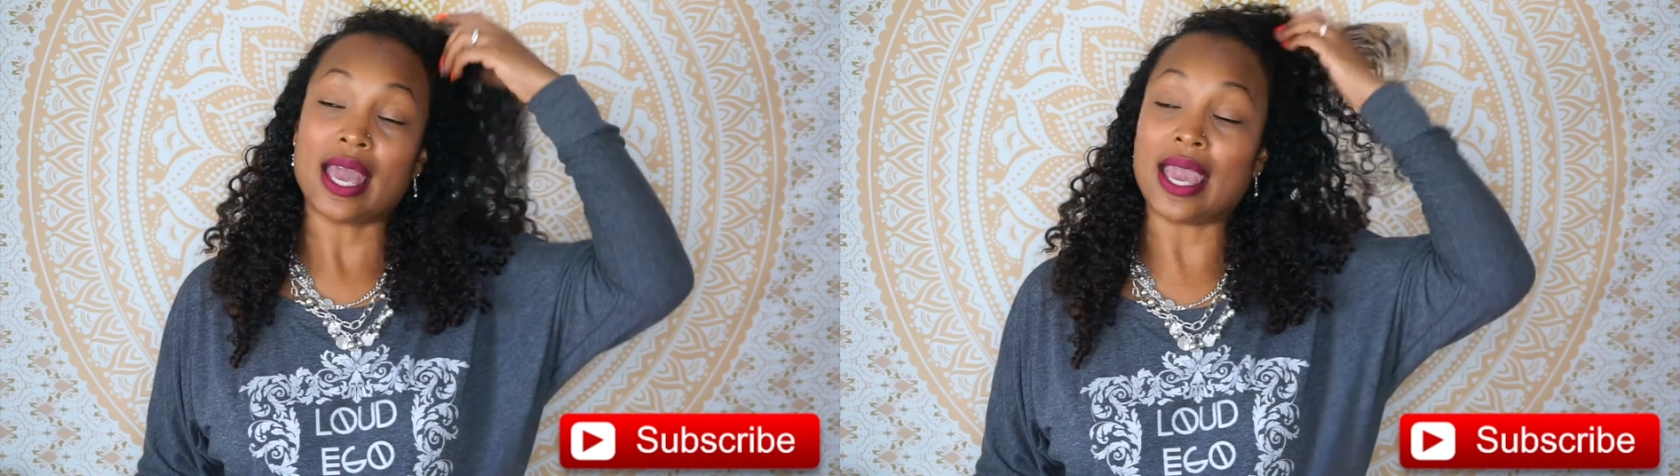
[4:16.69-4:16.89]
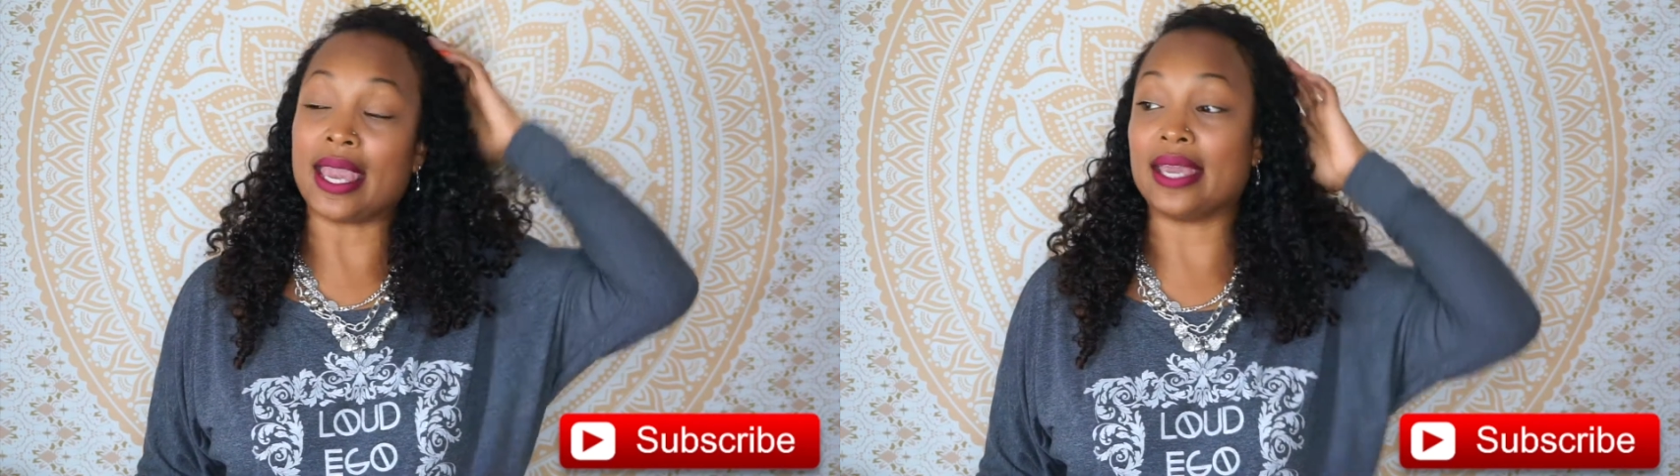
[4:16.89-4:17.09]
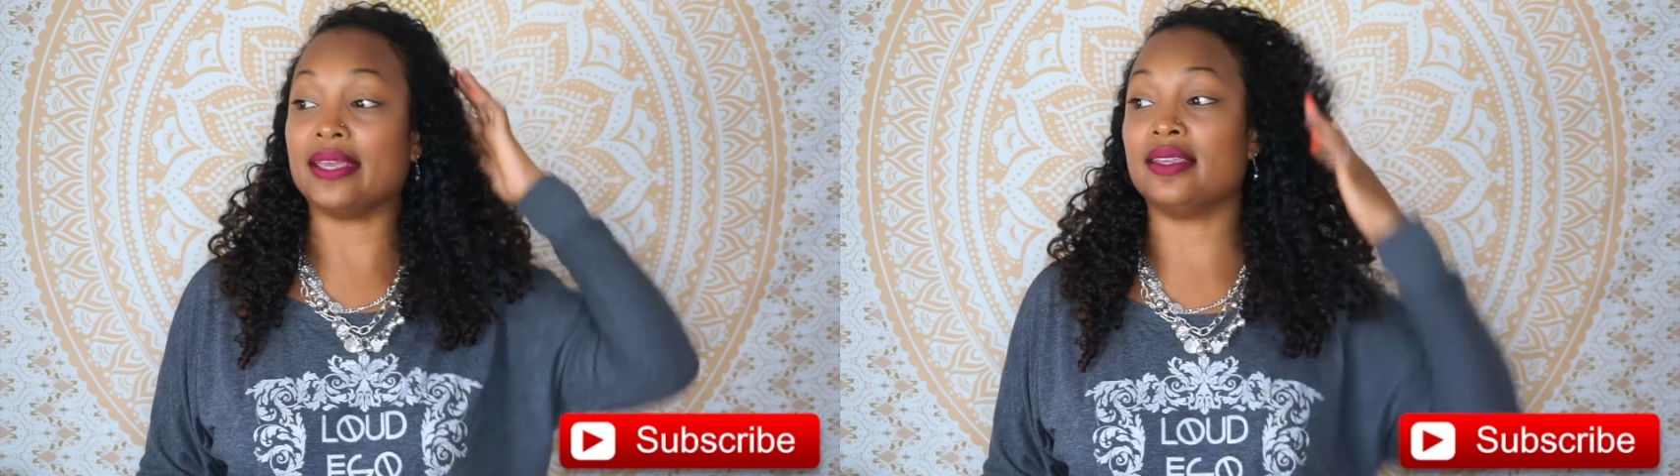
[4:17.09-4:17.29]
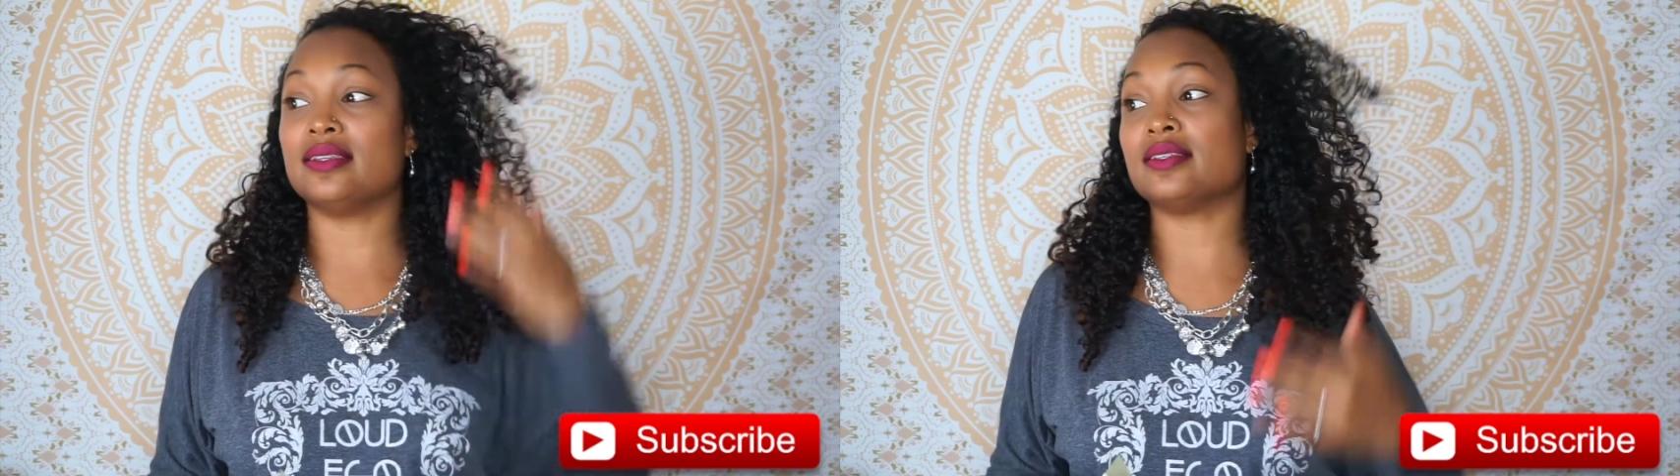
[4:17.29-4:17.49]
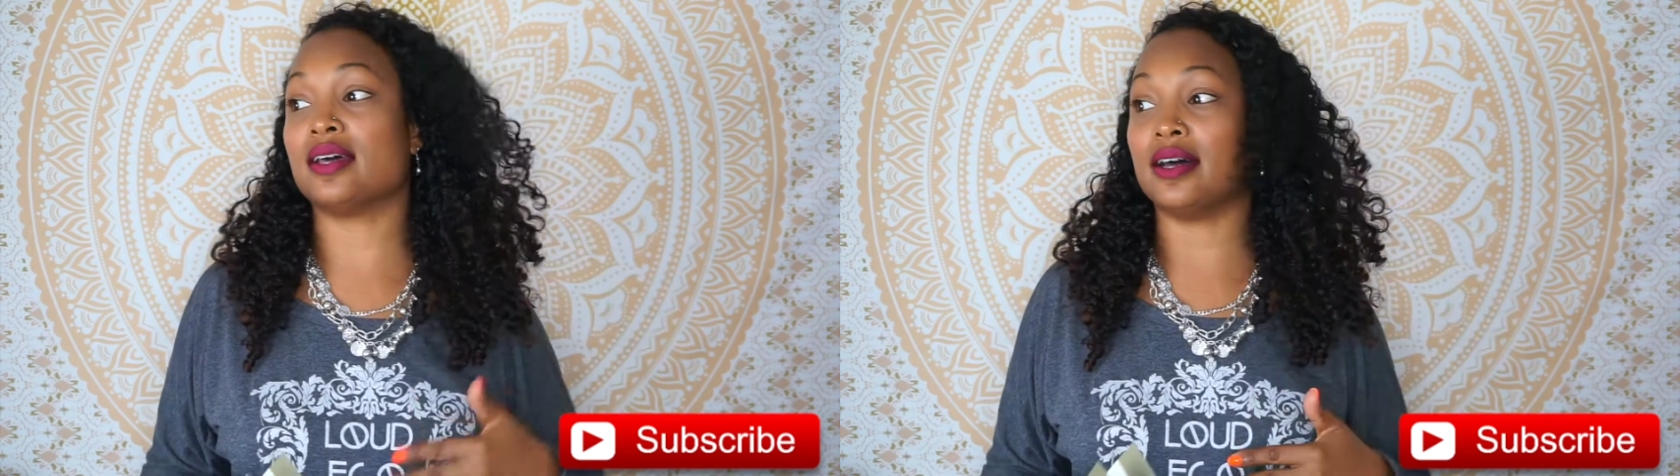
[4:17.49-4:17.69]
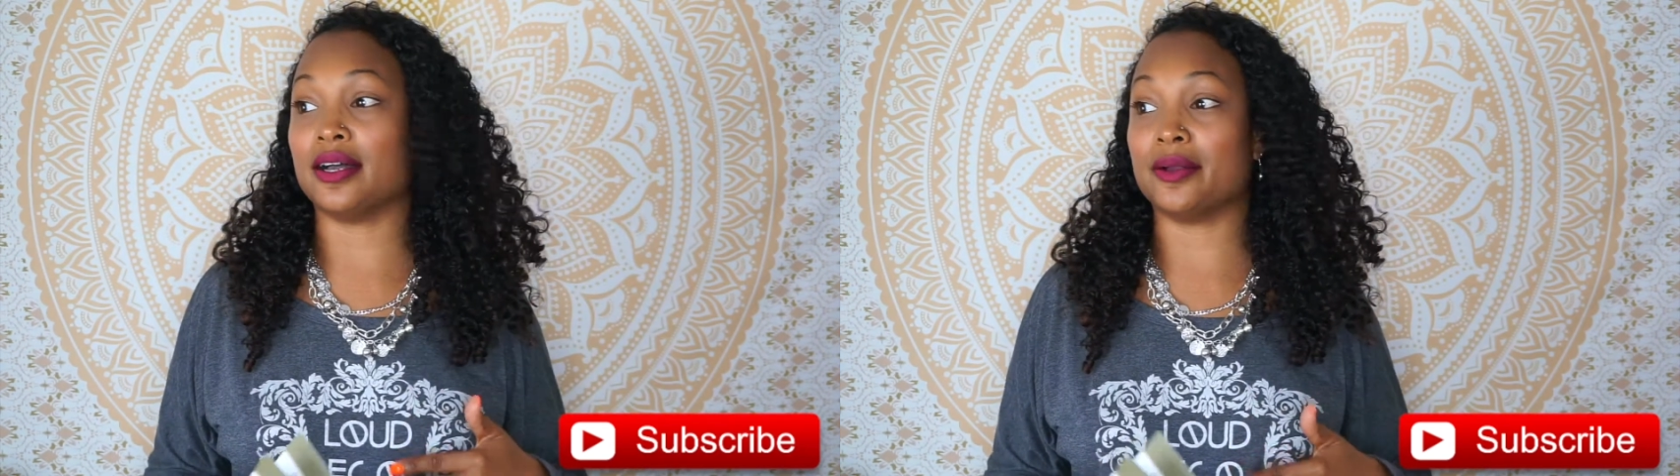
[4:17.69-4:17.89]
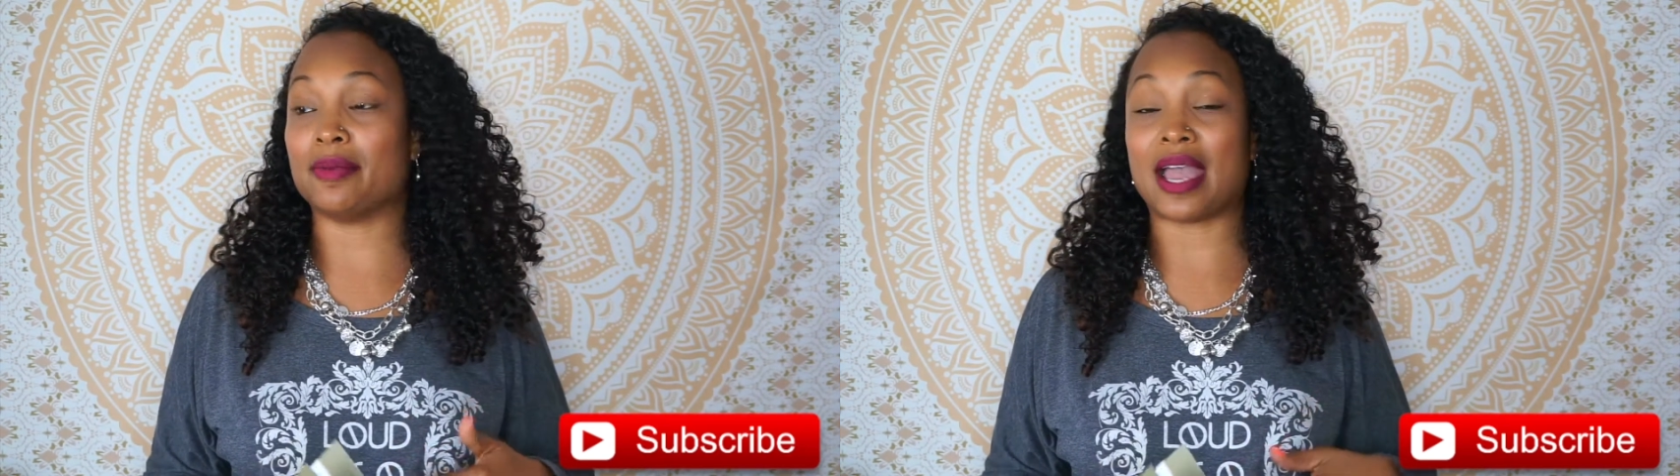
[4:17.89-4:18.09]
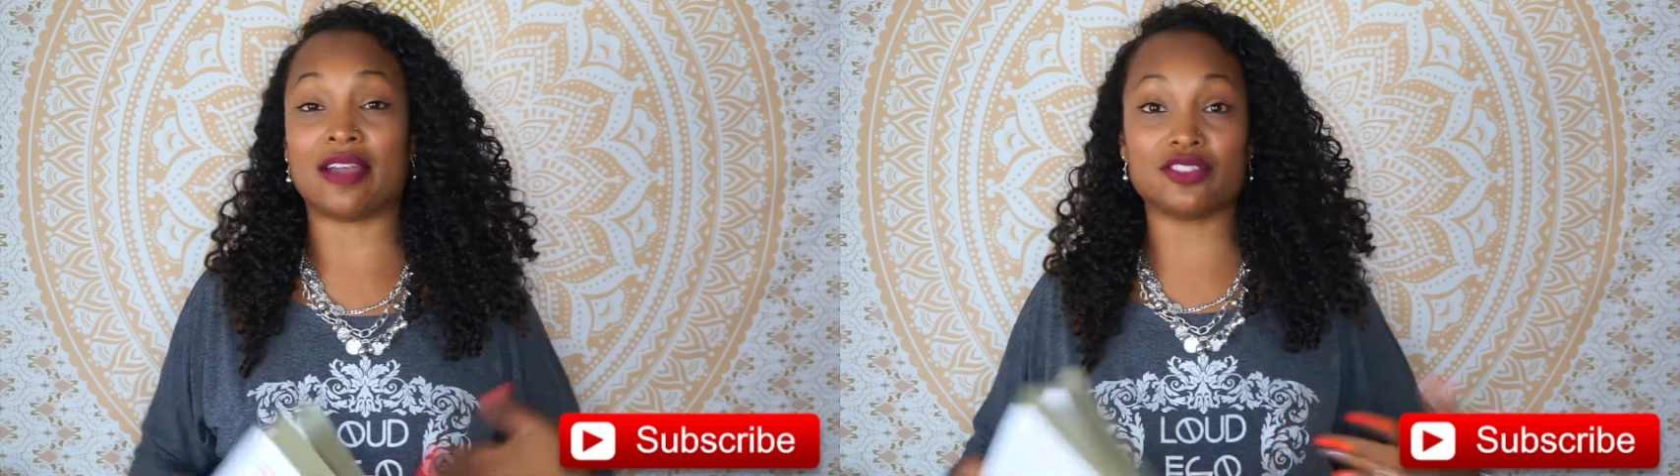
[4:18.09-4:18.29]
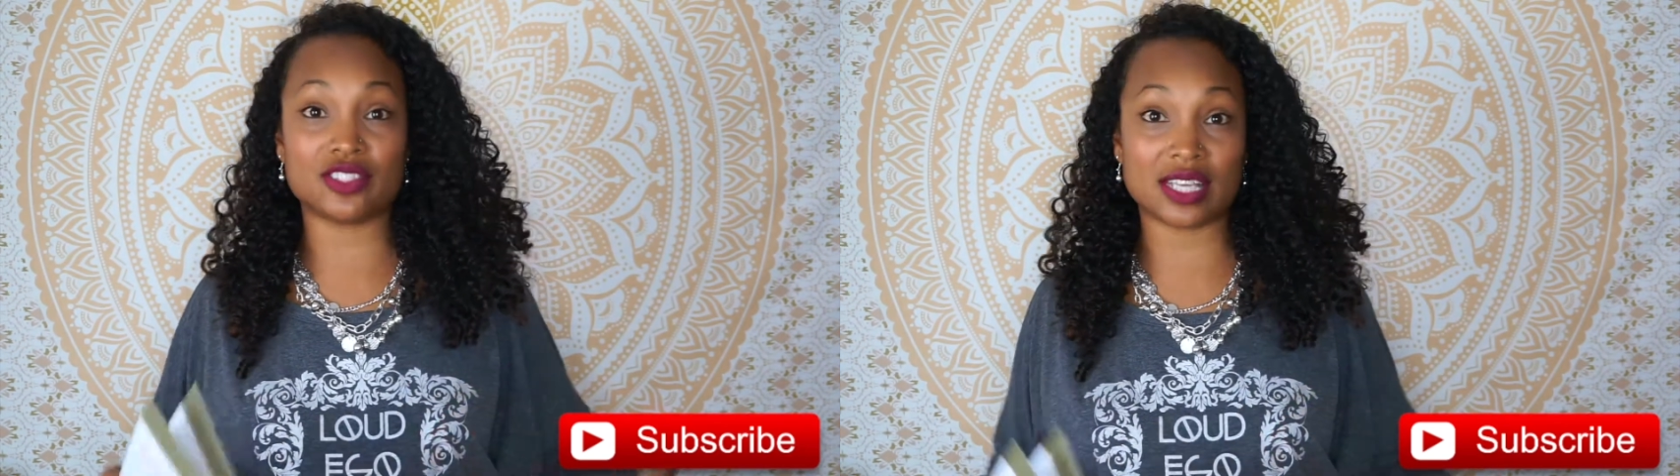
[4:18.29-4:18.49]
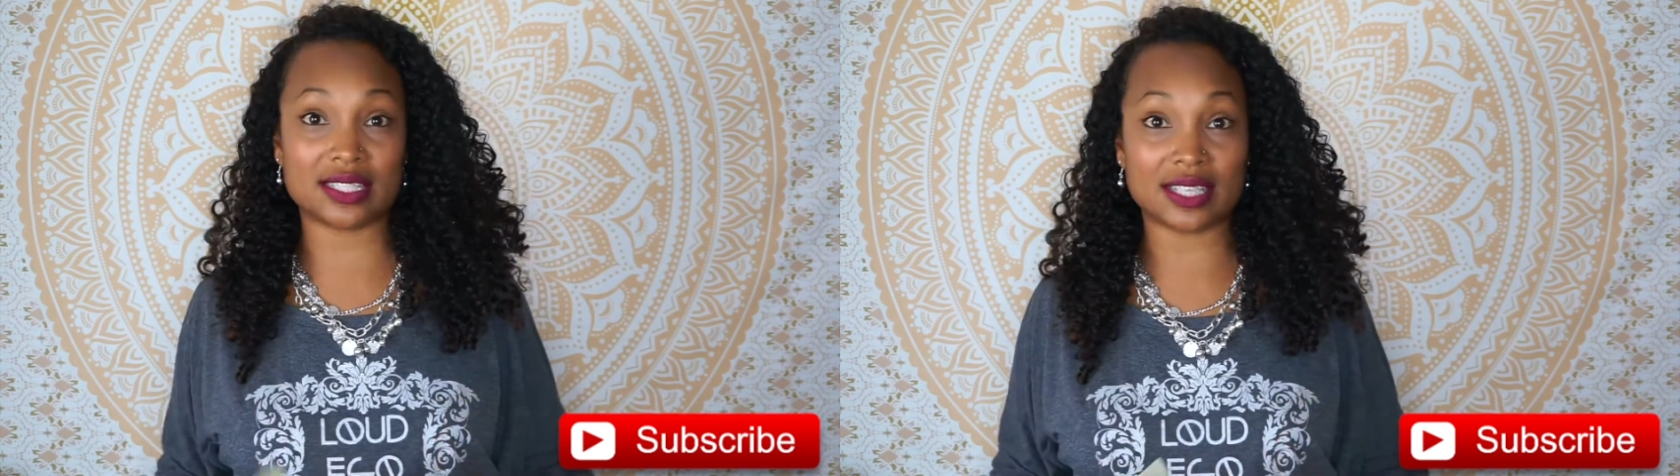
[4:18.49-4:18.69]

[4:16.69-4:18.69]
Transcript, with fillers: And um, after that